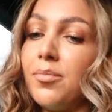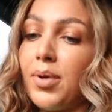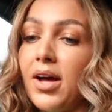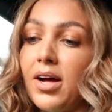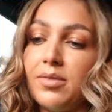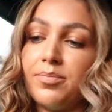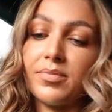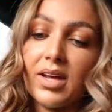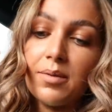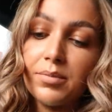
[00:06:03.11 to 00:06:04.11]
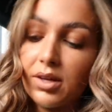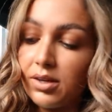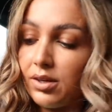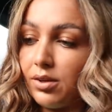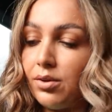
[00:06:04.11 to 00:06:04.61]
But I'm
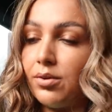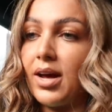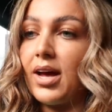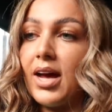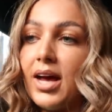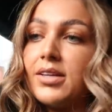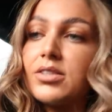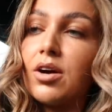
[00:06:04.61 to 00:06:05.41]
gonna head